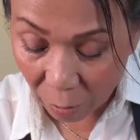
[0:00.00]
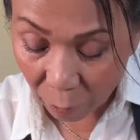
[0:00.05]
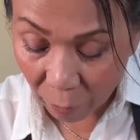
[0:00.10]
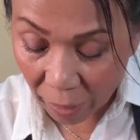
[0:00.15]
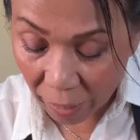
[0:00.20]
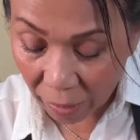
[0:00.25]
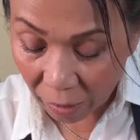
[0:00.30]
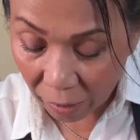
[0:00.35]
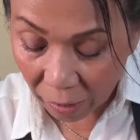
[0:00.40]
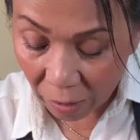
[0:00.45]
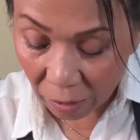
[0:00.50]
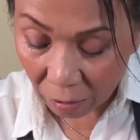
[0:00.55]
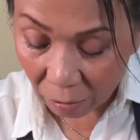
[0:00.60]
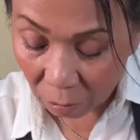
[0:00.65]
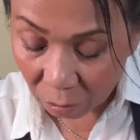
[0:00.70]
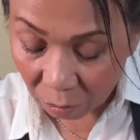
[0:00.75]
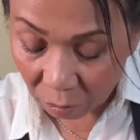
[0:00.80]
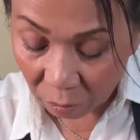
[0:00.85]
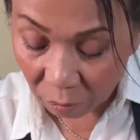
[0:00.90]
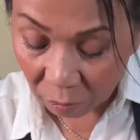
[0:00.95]
That way
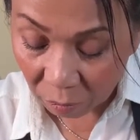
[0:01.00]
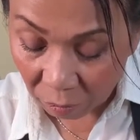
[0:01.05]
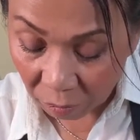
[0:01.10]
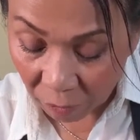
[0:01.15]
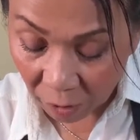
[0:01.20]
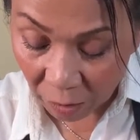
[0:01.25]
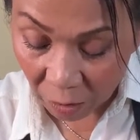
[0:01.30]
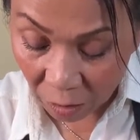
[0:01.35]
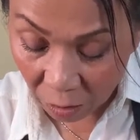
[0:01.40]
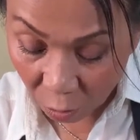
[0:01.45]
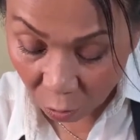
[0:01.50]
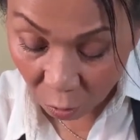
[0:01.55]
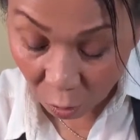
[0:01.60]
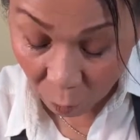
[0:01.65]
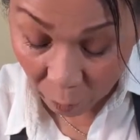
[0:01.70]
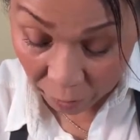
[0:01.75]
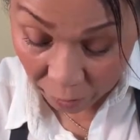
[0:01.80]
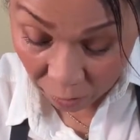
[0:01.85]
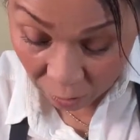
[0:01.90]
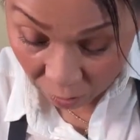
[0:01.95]
it'll go
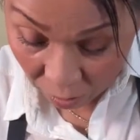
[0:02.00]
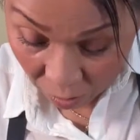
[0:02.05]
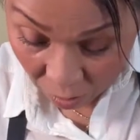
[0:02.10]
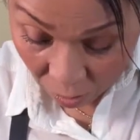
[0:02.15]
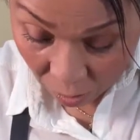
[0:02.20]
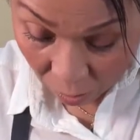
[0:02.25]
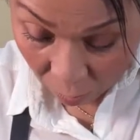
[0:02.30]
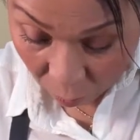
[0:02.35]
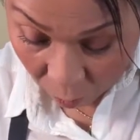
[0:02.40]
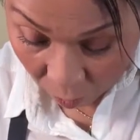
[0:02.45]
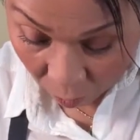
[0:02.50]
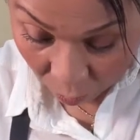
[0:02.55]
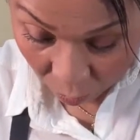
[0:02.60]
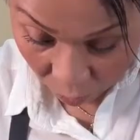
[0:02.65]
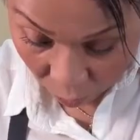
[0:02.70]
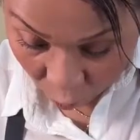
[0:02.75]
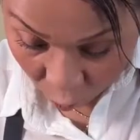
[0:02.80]
quicker, or will